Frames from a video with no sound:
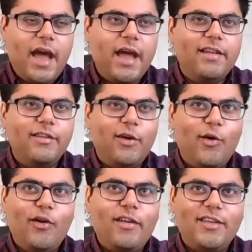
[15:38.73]
And
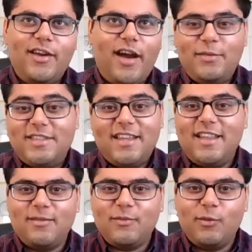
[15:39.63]
I would say
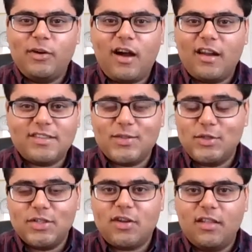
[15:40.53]
that we're honestly
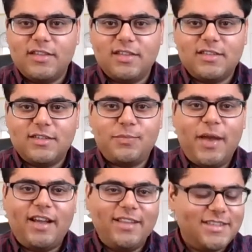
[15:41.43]
just all a
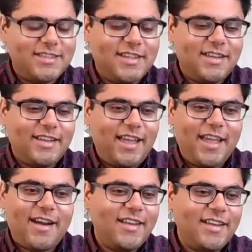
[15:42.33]
speck in this
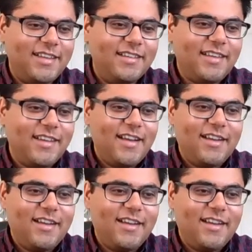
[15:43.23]
chaotic and